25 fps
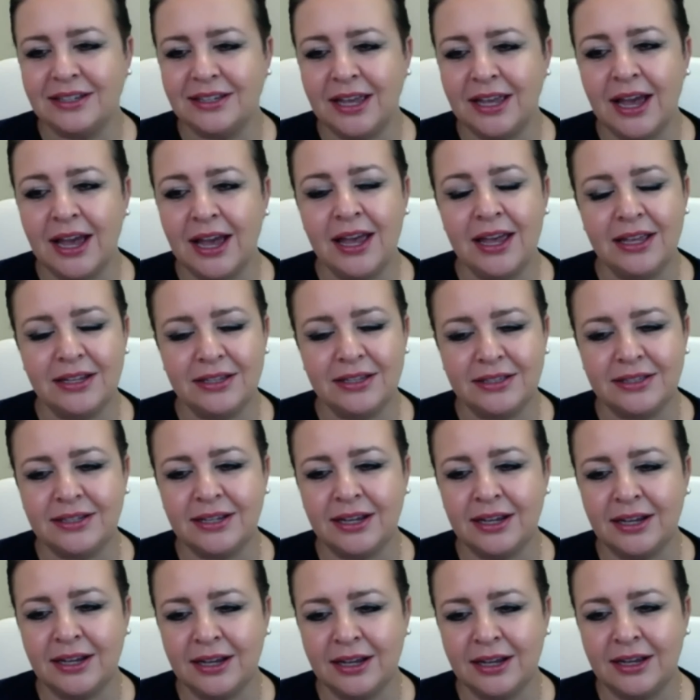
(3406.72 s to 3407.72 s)
yeah, it's
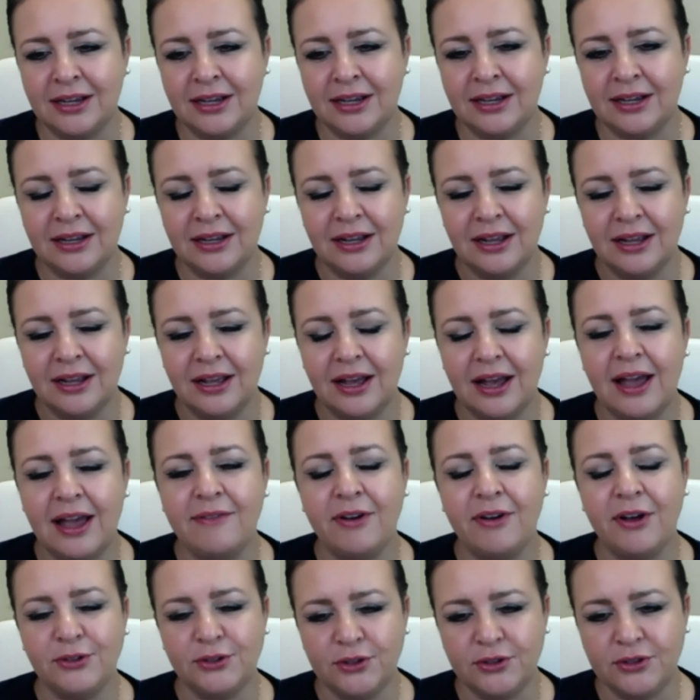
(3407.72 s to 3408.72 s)
uh
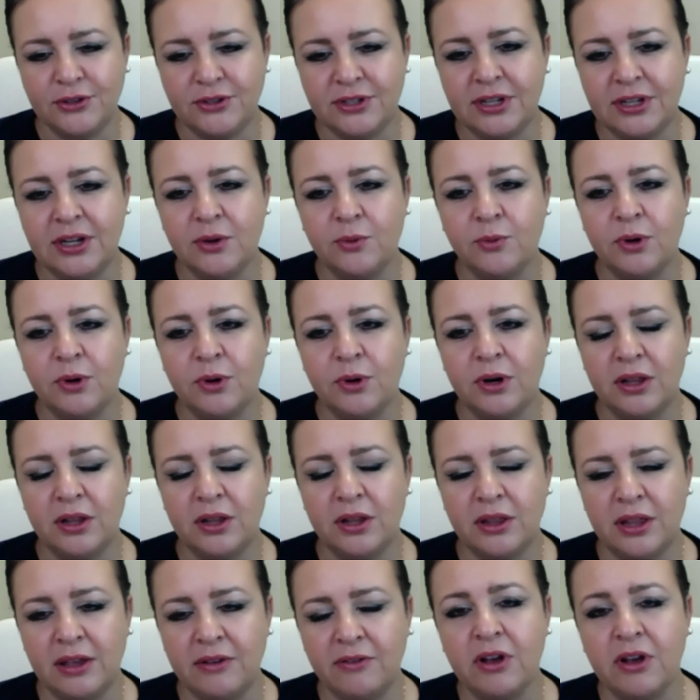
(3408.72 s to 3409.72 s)
I've also seen it where
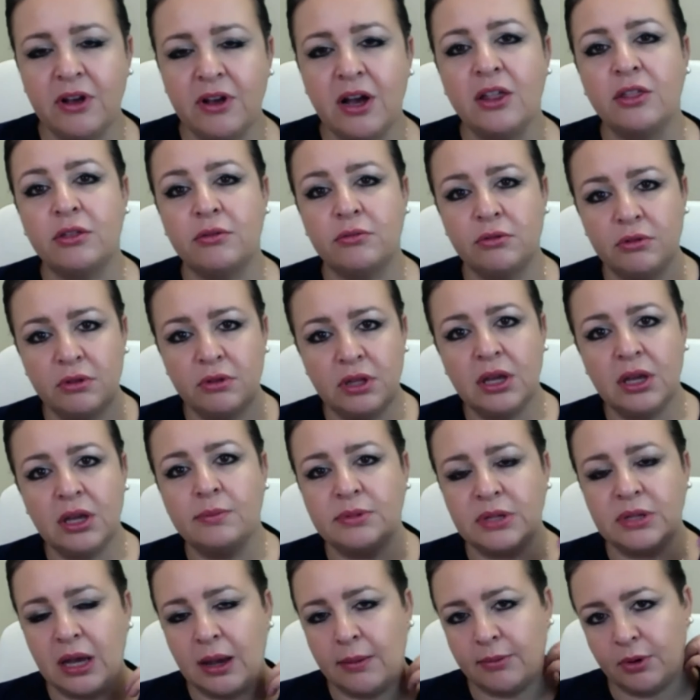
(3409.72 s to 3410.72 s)
they've gone through the
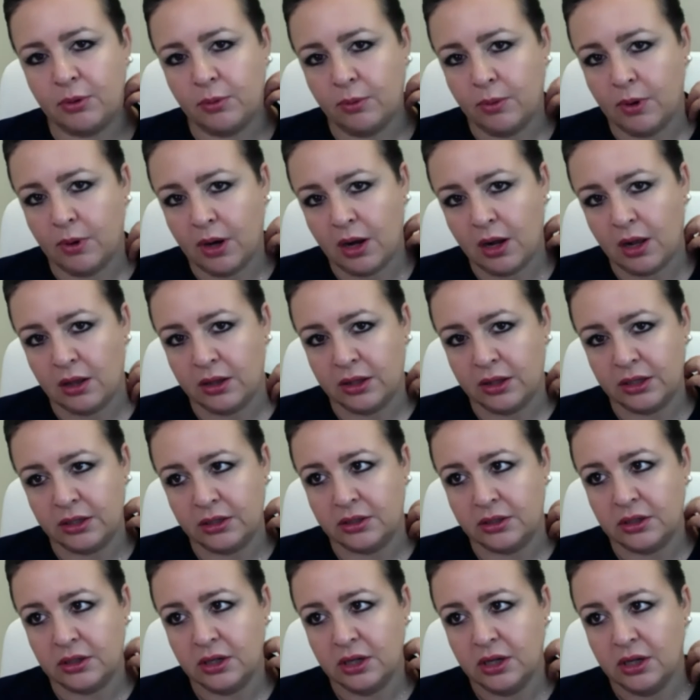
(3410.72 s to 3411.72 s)
abdominal wall
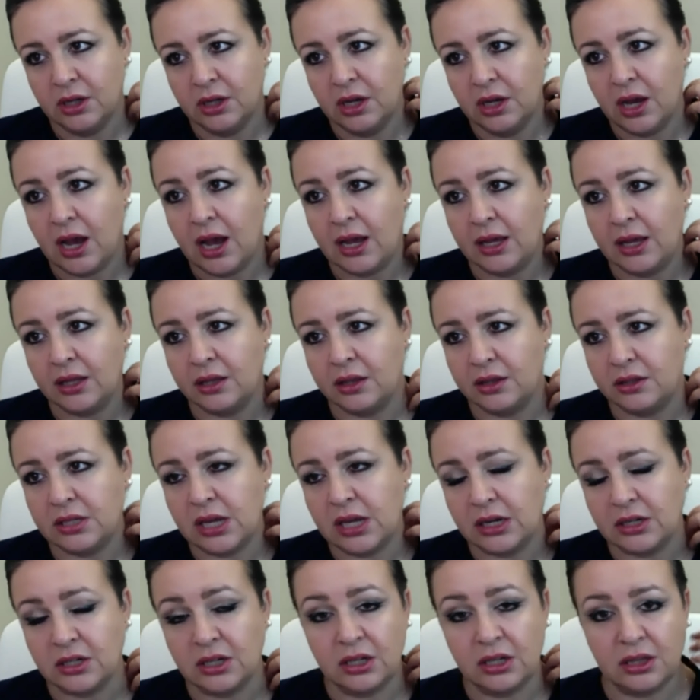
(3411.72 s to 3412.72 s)
and I
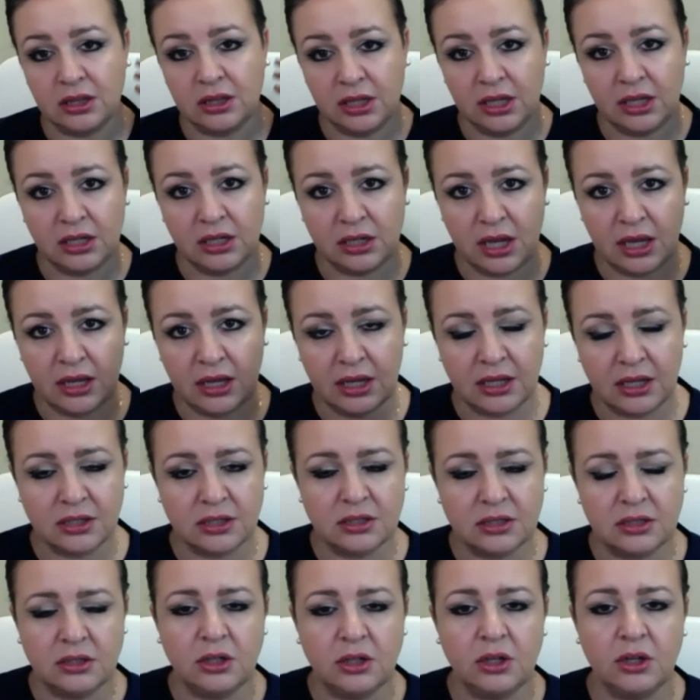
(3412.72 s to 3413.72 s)
technically I
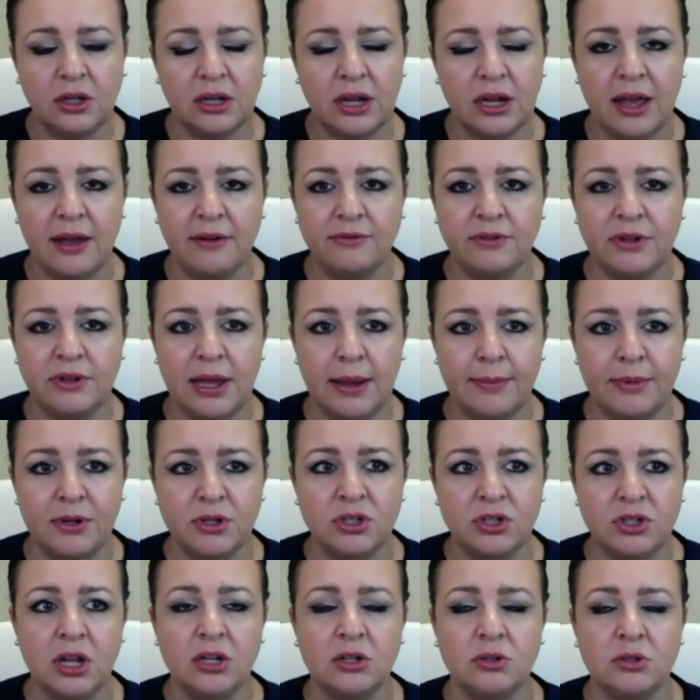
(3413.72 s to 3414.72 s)
guess you can have
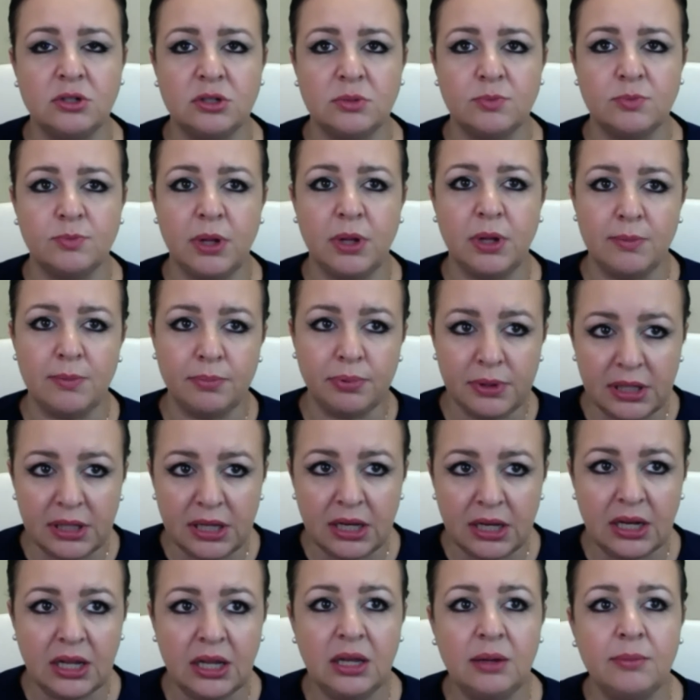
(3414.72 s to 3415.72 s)
damage not just by
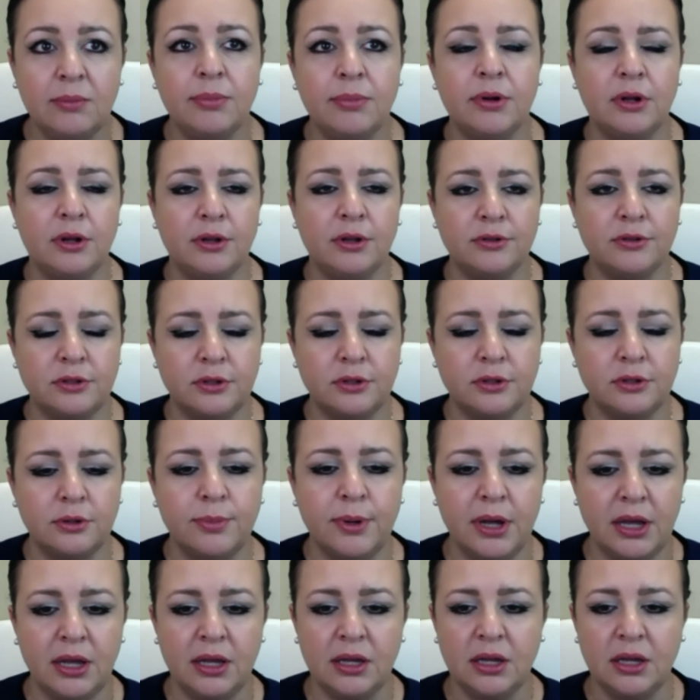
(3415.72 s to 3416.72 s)
bleeding, but also
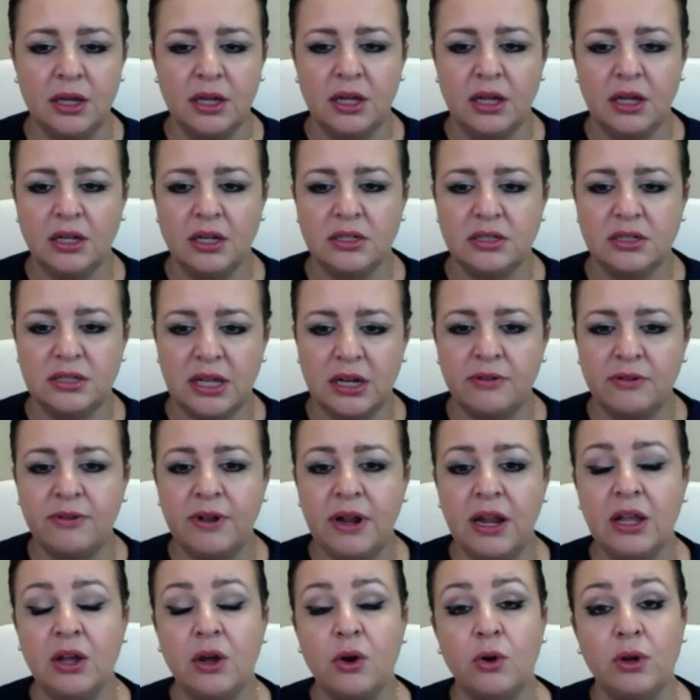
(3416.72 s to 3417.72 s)
by
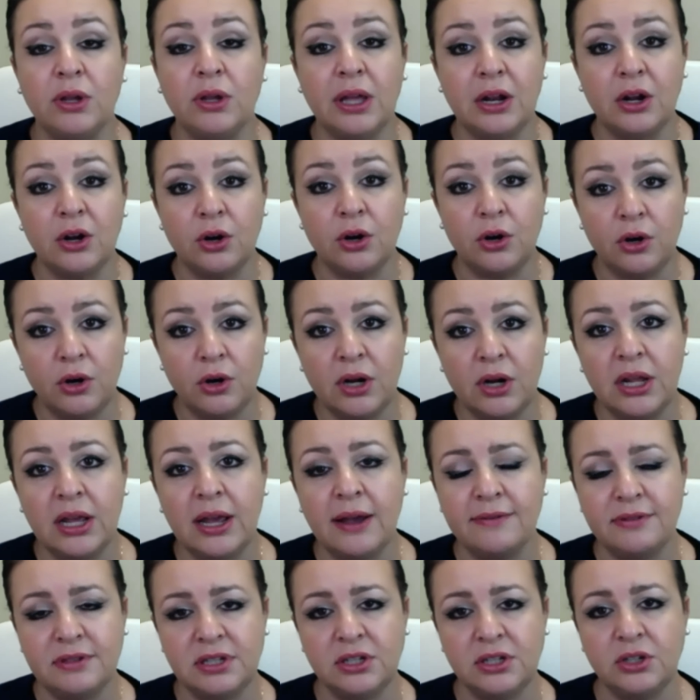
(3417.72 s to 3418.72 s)
denervating or get a hernia.
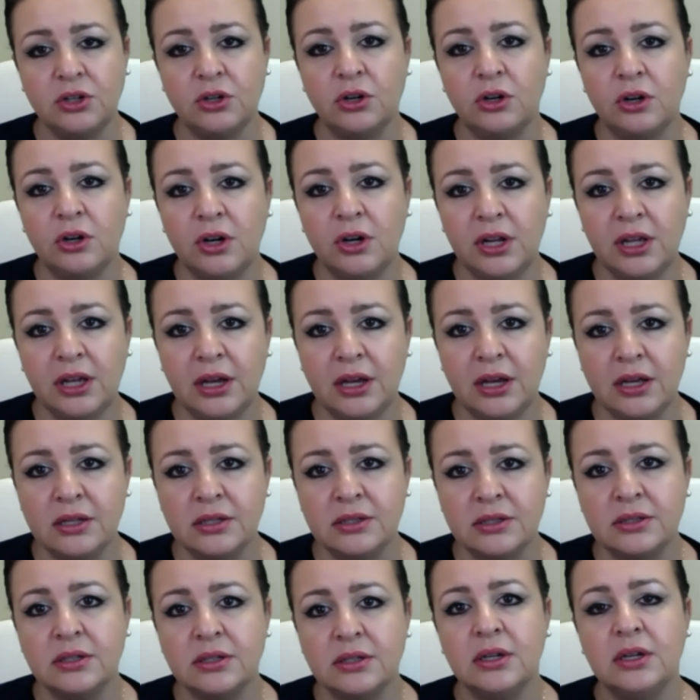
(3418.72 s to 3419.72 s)
I've seen
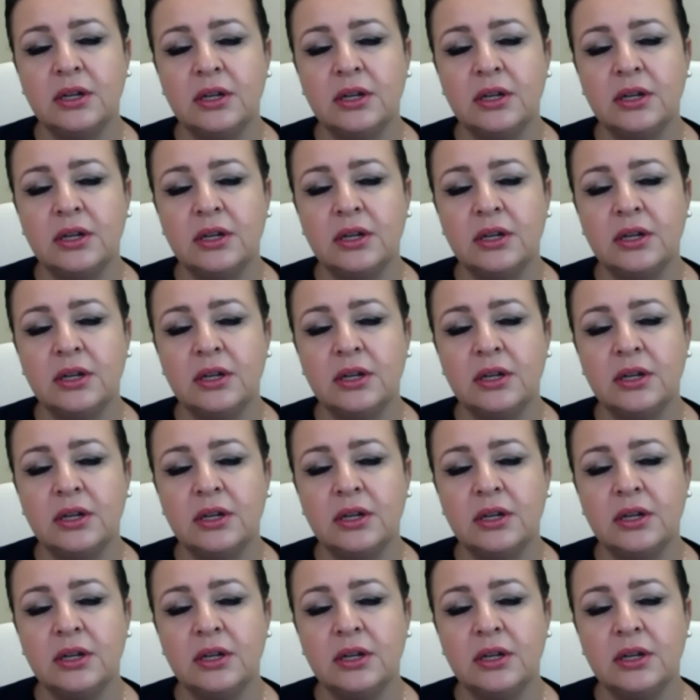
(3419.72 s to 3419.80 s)
hernias